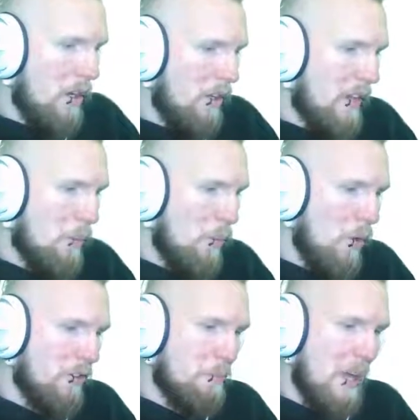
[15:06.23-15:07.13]
that
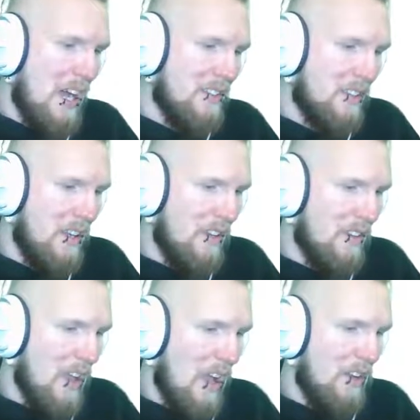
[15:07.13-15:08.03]
walks past it
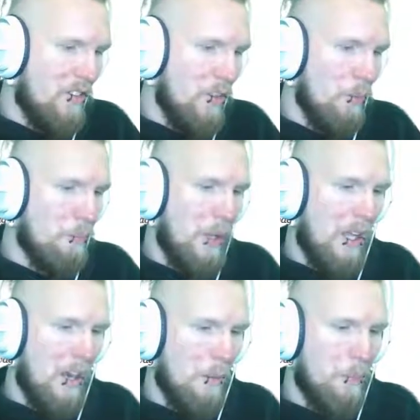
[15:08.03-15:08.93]
and don't pick
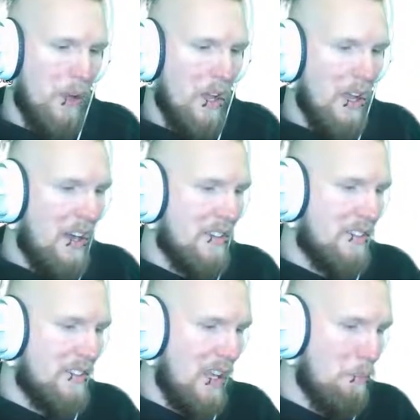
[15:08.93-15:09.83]
it up has the
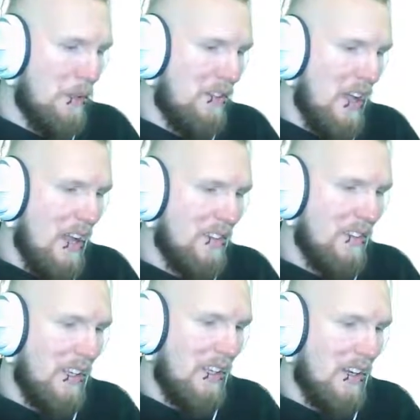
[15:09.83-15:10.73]
same
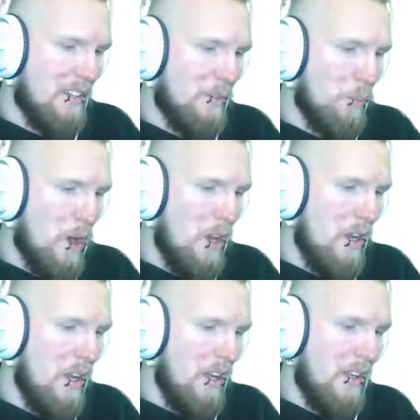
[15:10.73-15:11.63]
mentality as the one
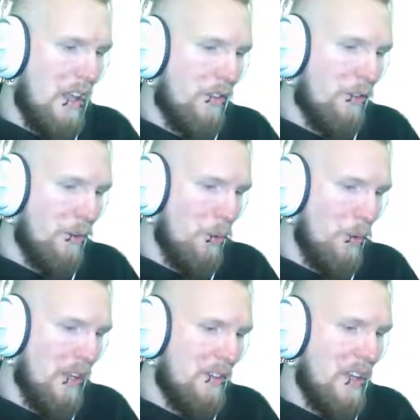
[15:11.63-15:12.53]
that threw
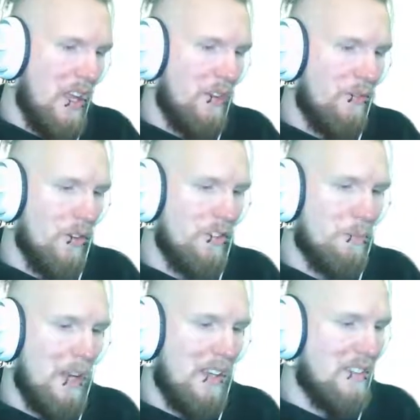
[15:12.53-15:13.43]
it in the first
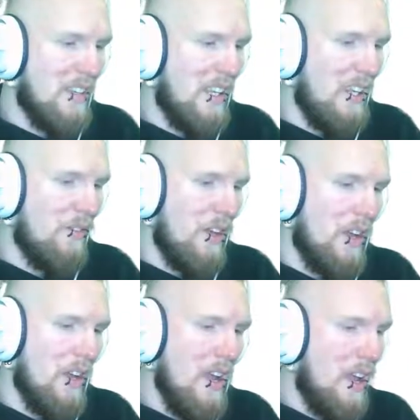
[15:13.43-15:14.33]
place,
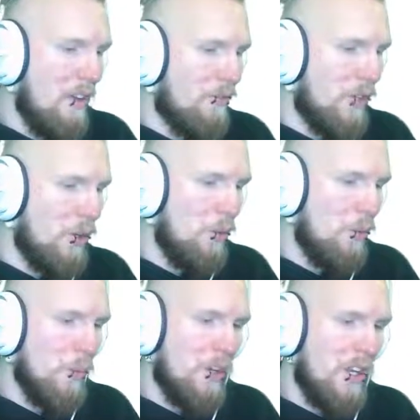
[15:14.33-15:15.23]
even if you
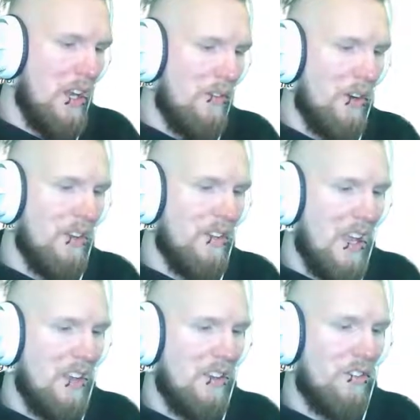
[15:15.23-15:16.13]
would never
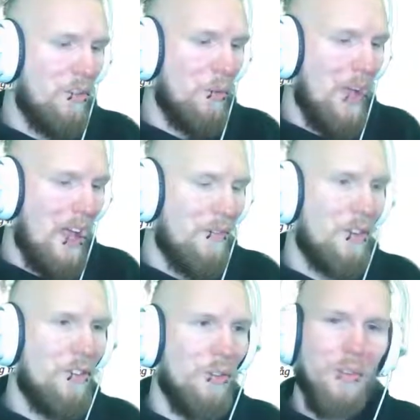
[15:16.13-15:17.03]
intend to ever
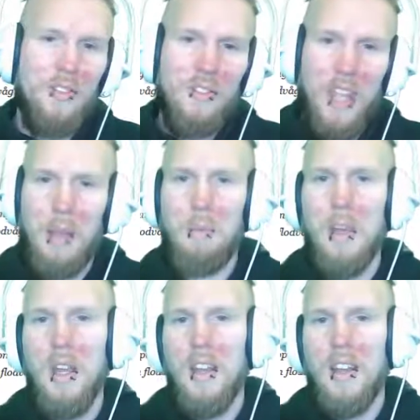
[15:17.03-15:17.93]
do the same.
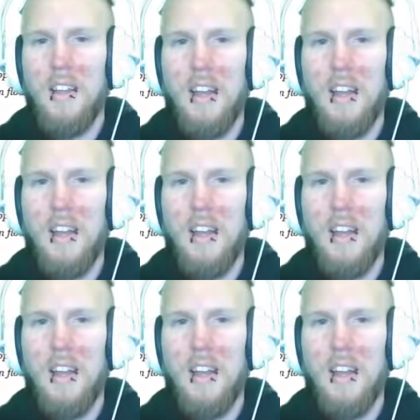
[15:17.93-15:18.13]
And